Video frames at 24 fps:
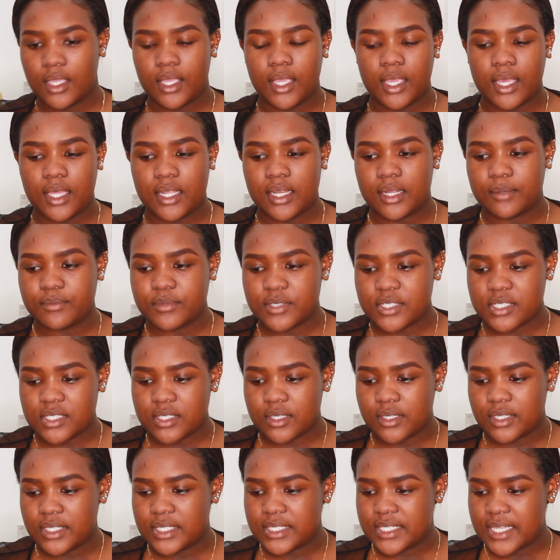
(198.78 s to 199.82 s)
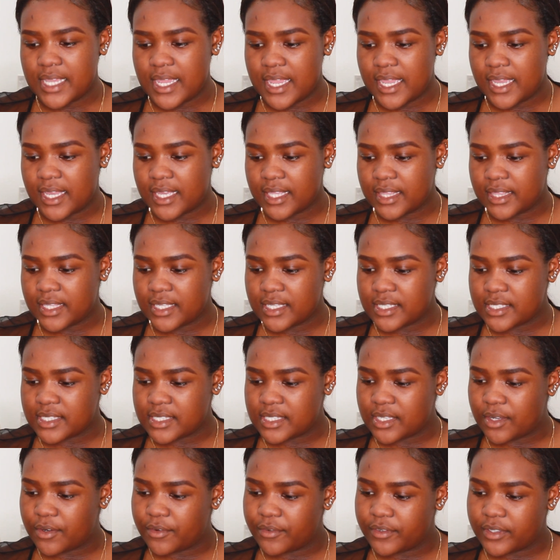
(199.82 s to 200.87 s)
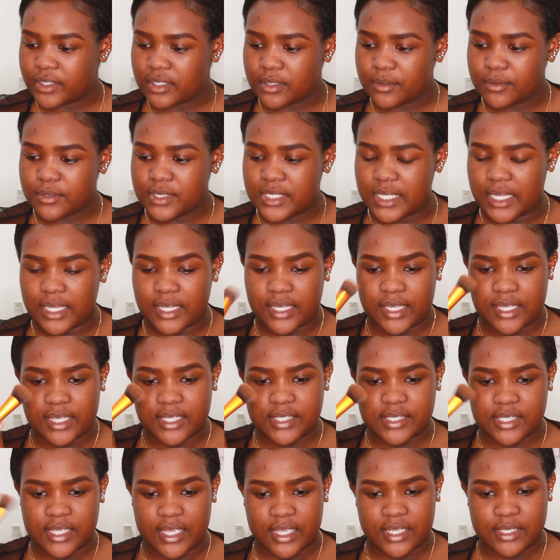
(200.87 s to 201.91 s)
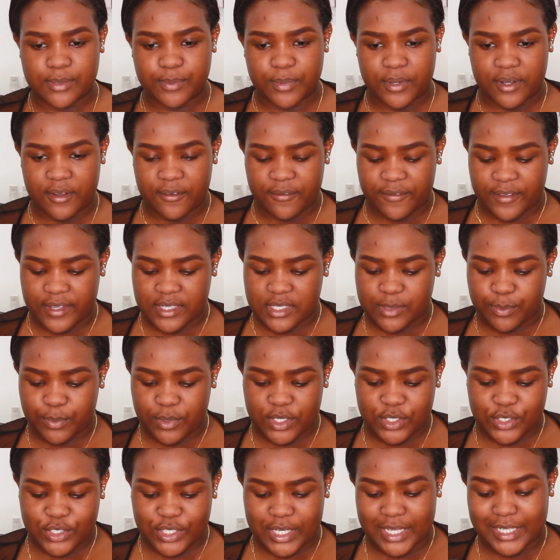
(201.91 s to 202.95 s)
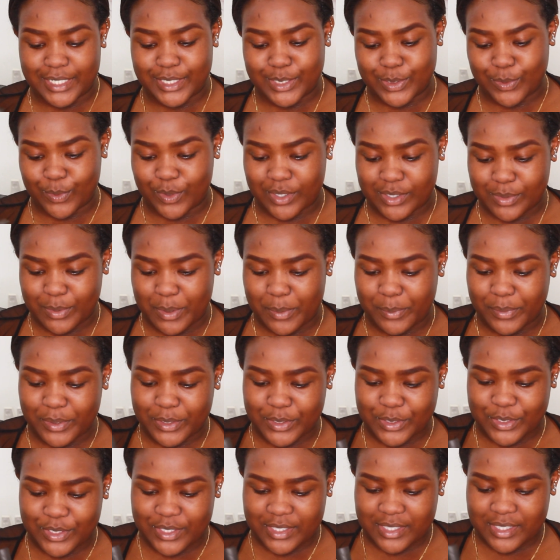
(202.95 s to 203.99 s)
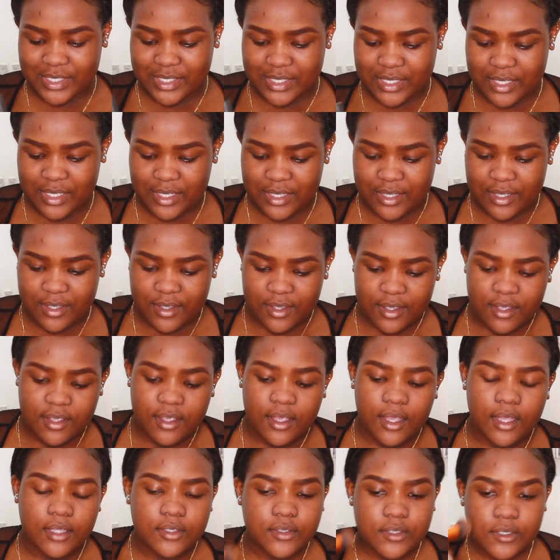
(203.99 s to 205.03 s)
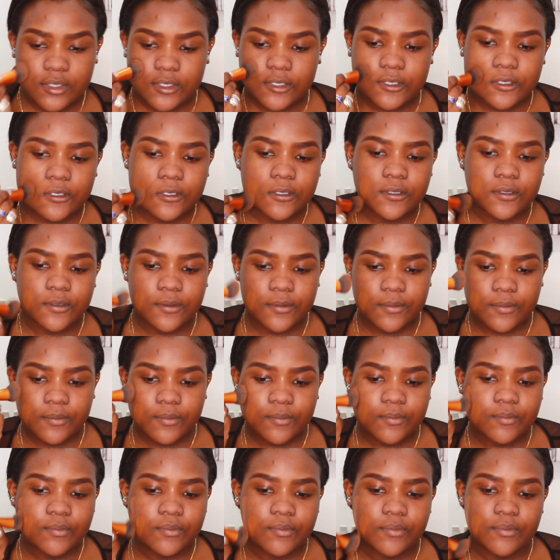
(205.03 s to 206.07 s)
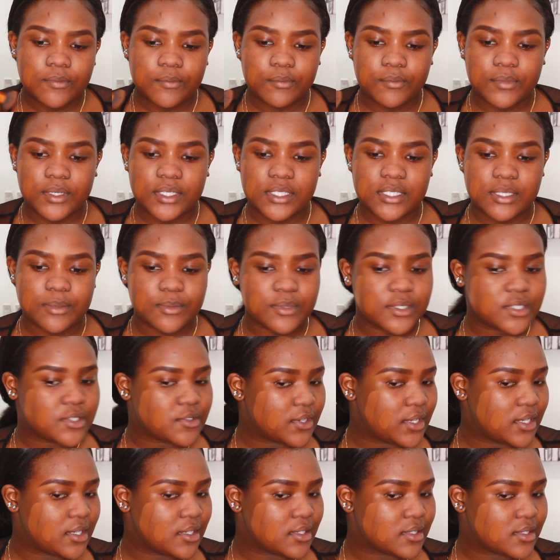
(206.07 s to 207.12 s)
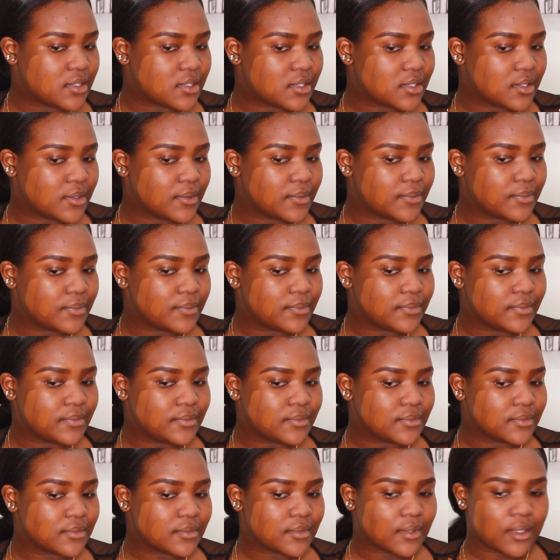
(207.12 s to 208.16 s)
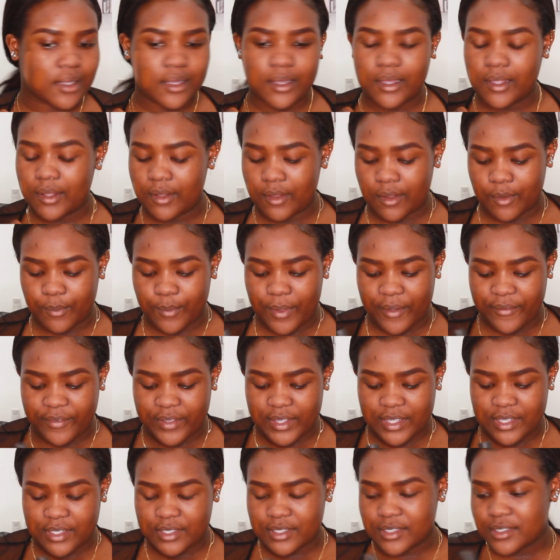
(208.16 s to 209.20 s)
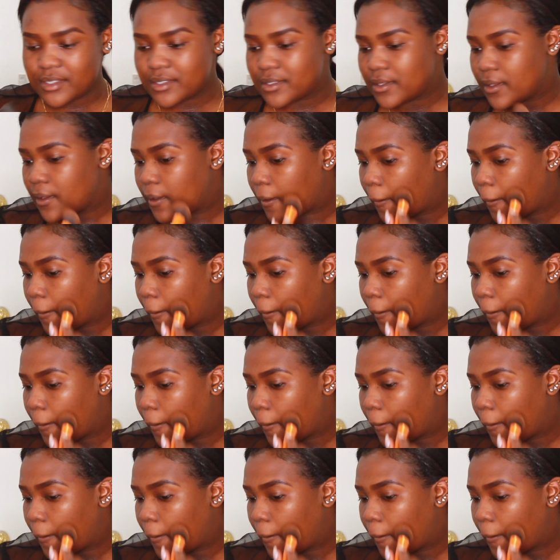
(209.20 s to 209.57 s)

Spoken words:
And I'm just going to take this Real Techniques Expert face brush. I need to wash my brushes. And just to put some streaks along my face.